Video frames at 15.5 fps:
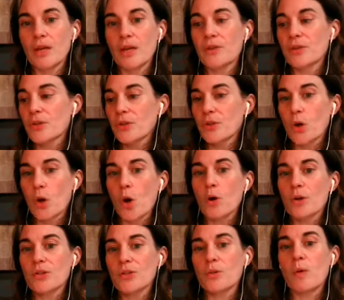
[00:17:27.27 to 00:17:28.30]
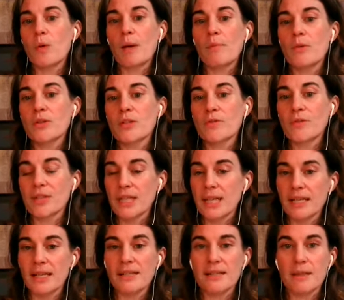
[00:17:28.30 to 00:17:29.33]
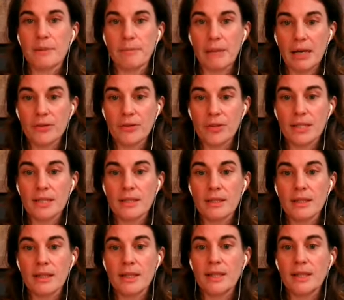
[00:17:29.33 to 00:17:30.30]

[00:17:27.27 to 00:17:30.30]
This is the core as to why most of us cannot set boundaries,